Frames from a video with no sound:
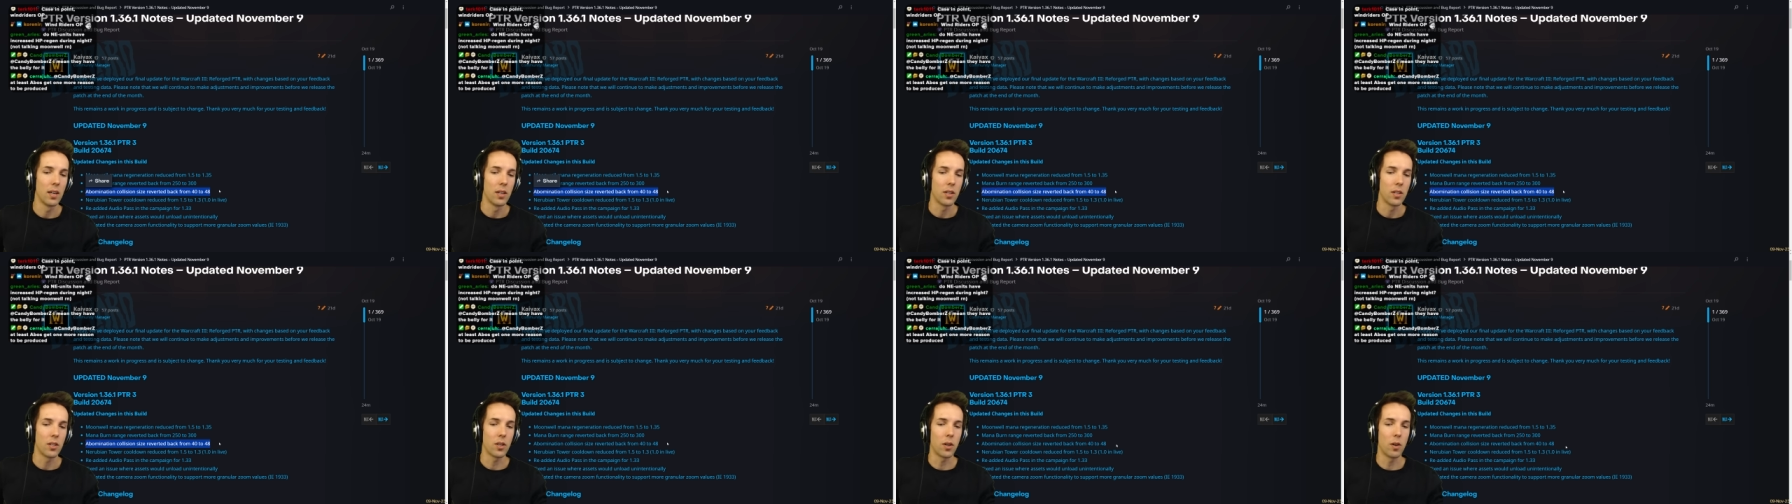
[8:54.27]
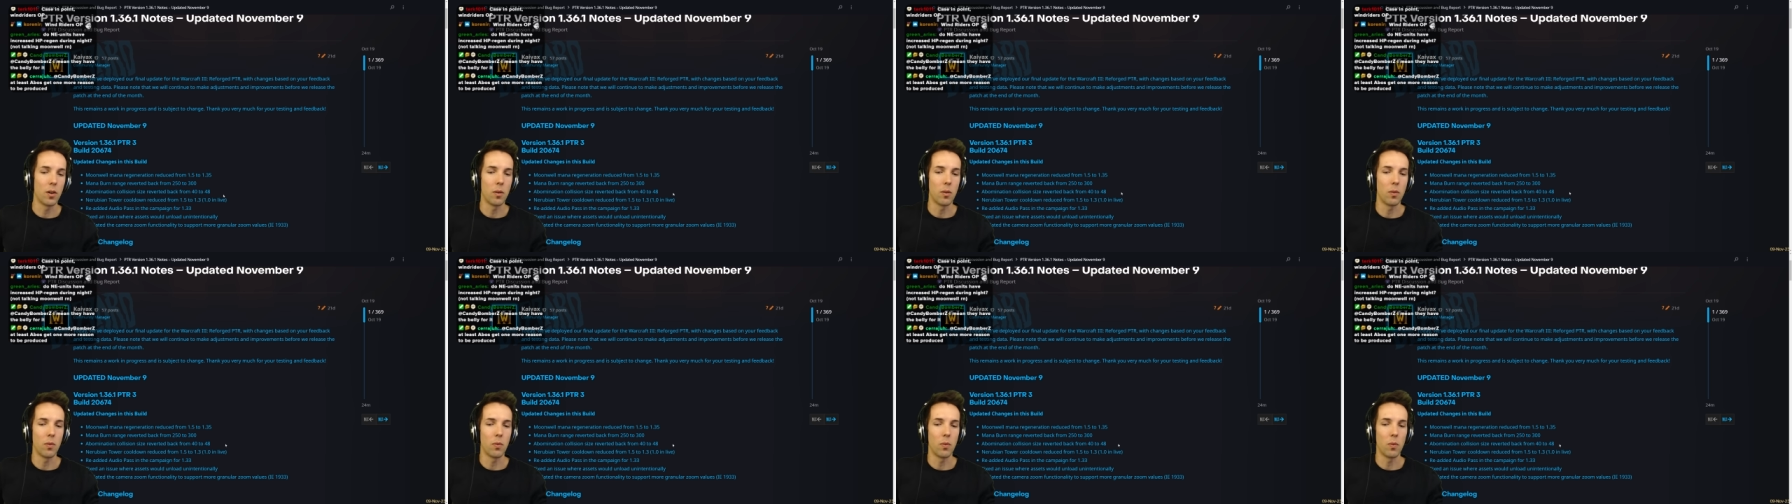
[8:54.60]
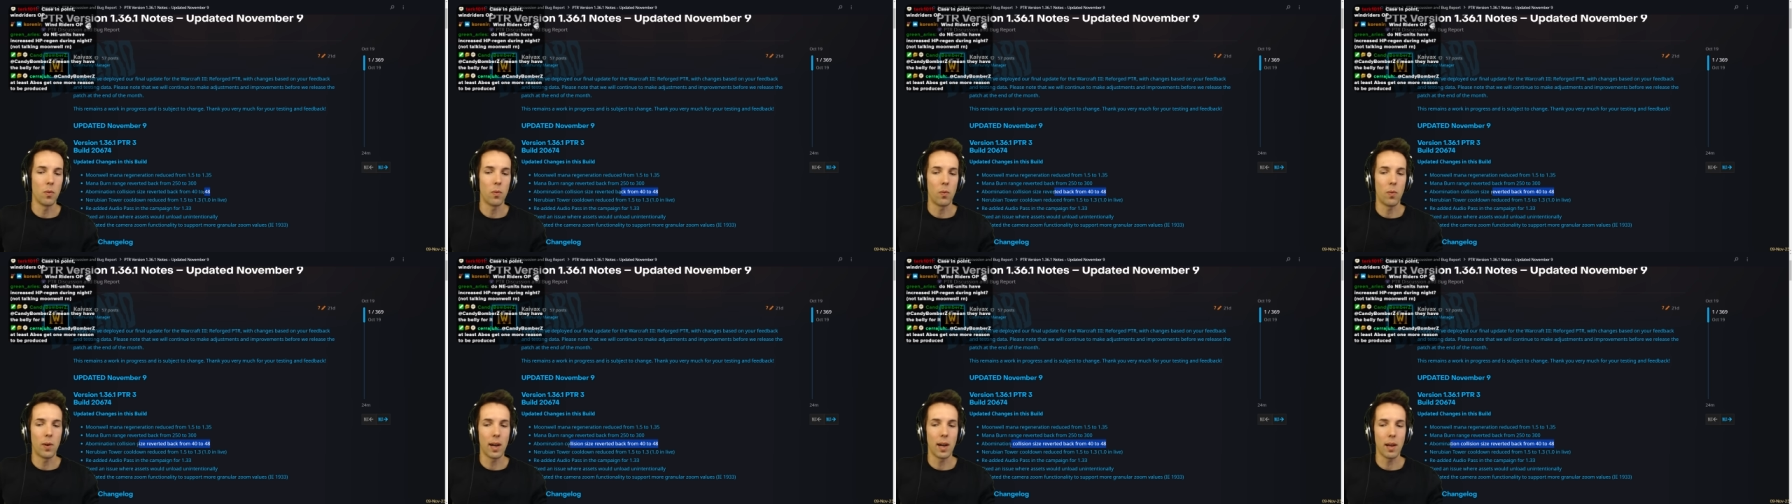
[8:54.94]
So
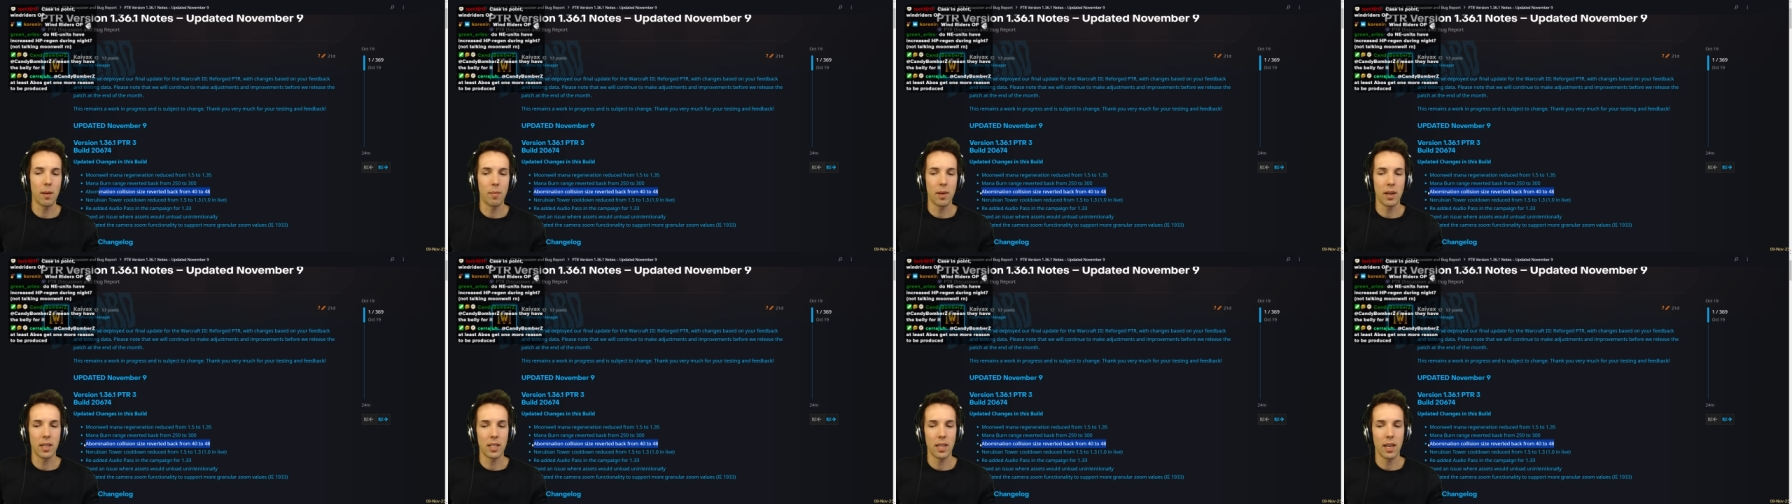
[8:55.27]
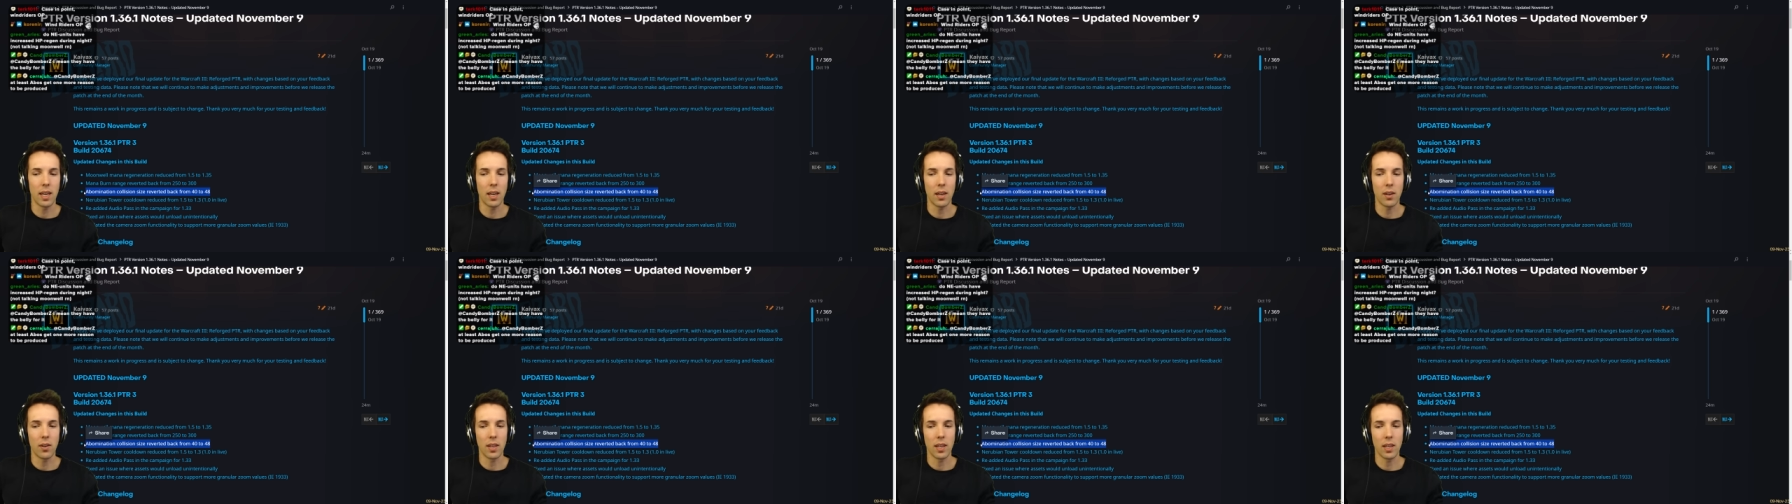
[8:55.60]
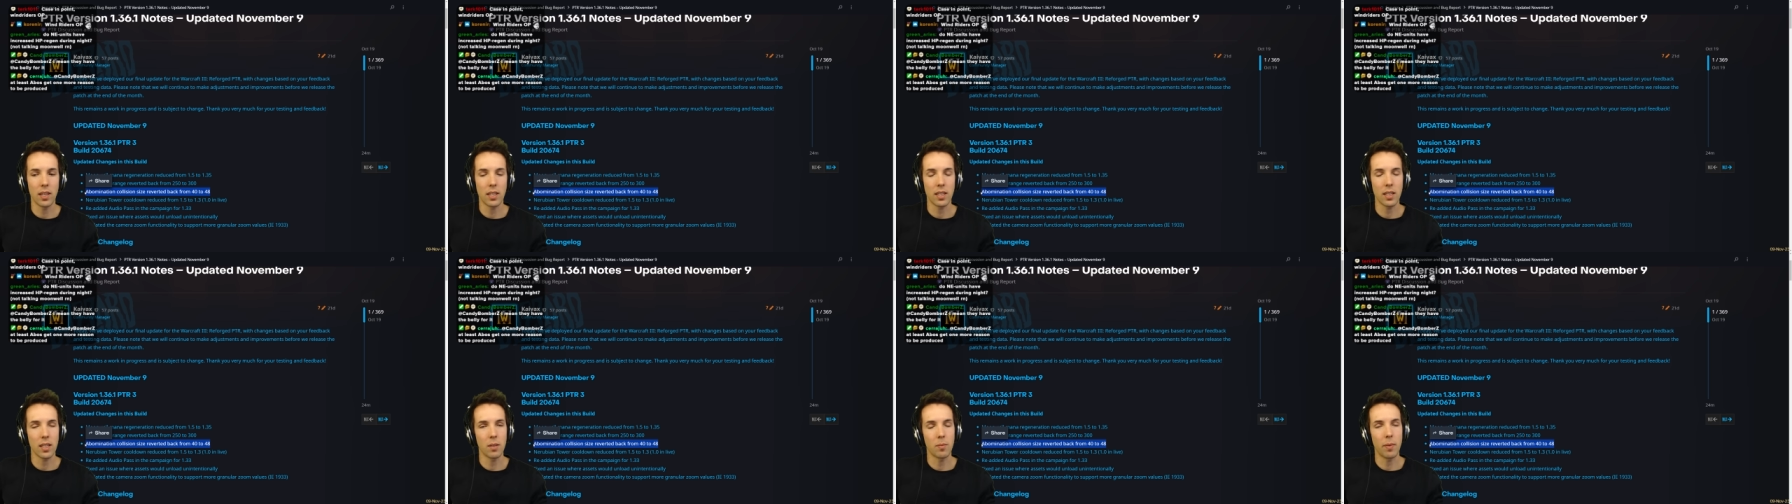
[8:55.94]
why am I saying all
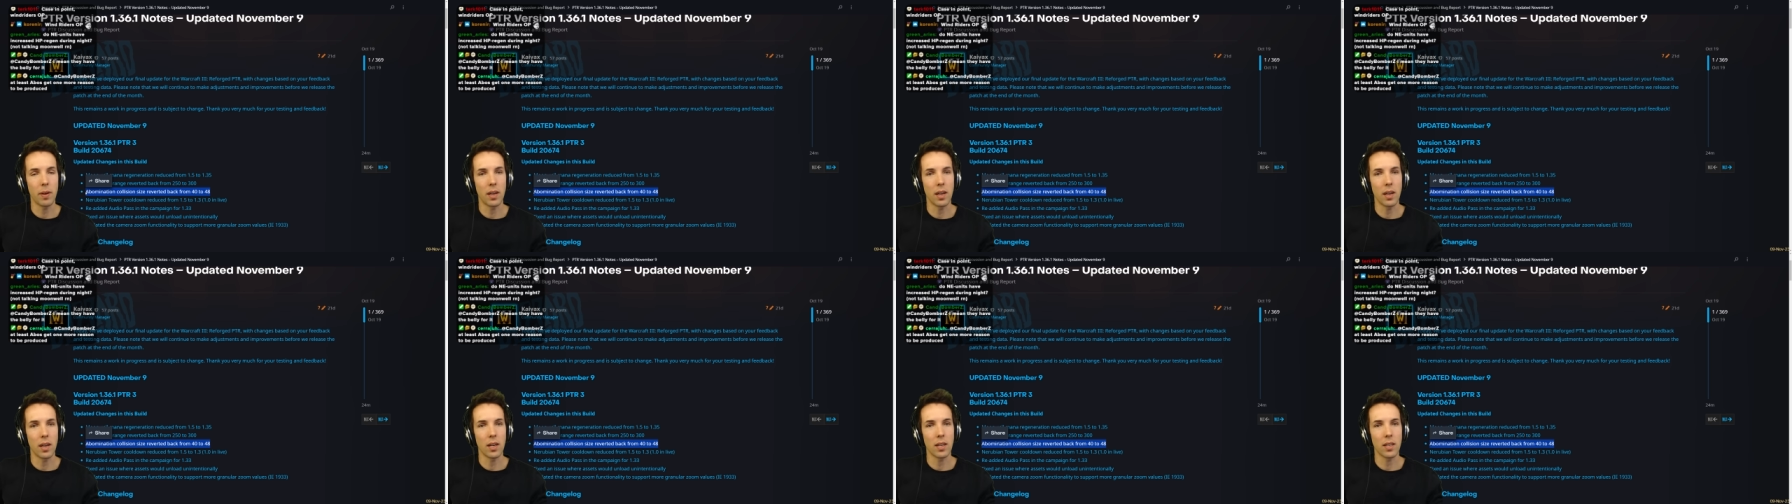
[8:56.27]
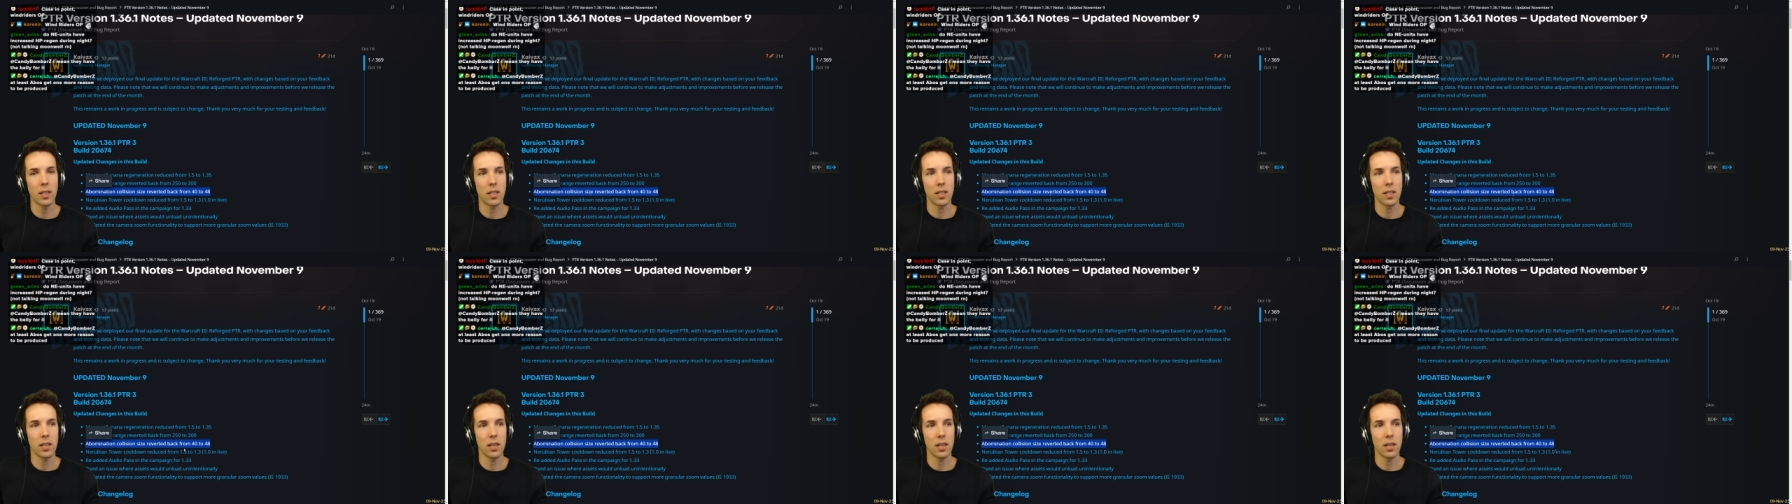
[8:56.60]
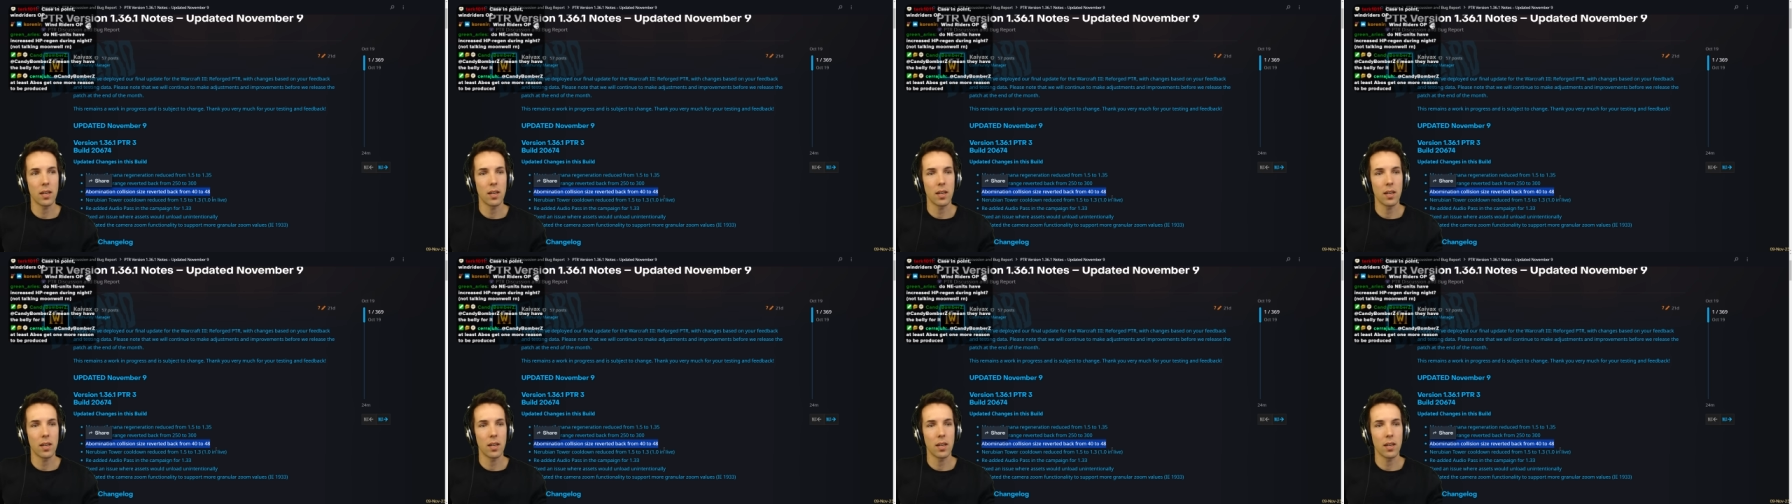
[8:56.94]
this is because